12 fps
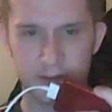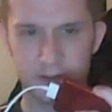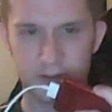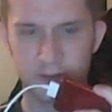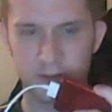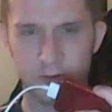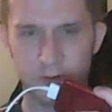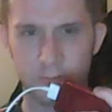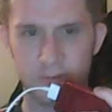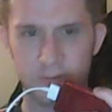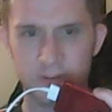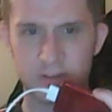Don't know,
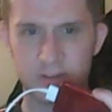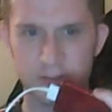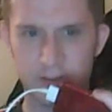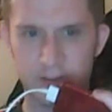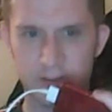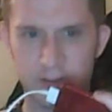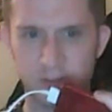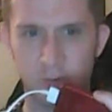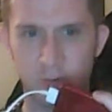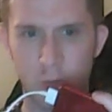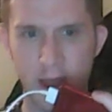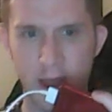not sure
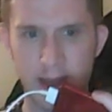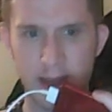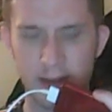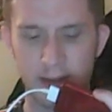why.